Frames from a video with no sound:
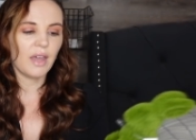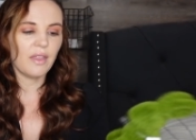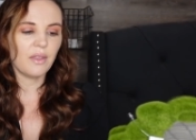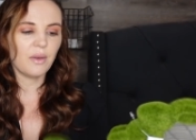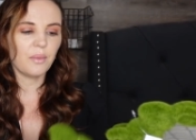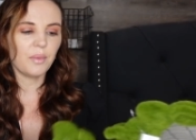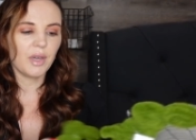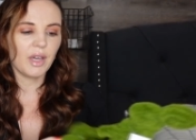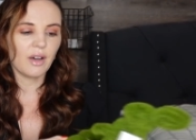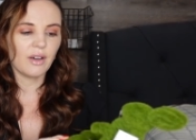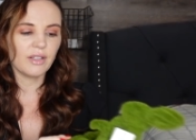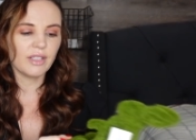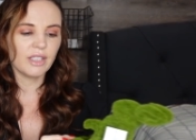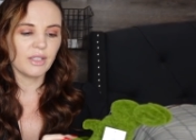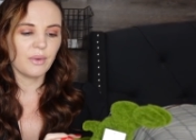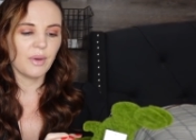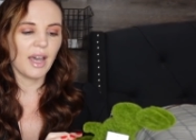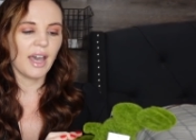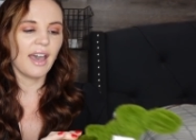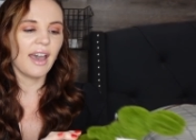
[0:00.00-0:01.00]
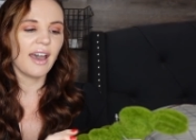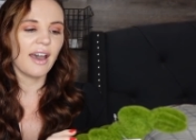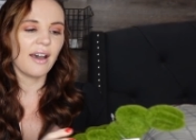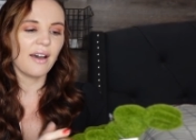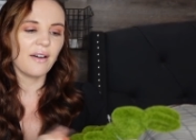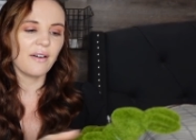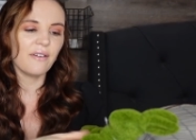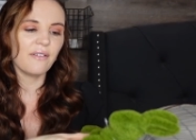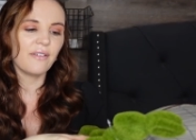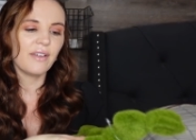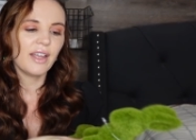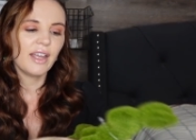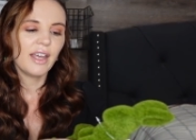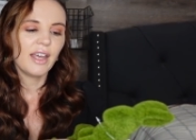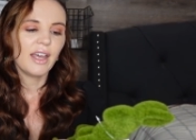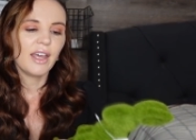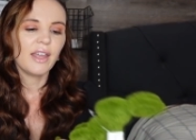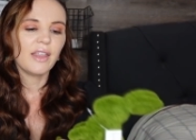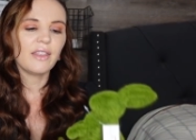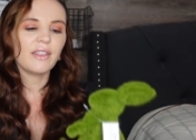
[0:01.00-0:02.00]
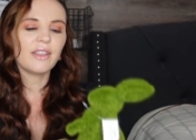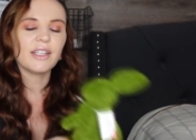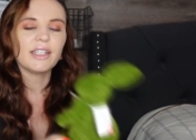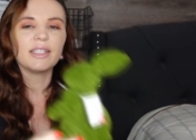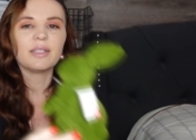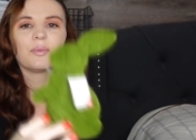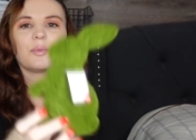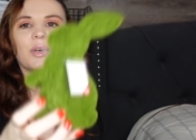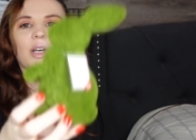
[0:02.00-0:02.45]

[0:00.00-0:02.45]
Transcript: And then we also have this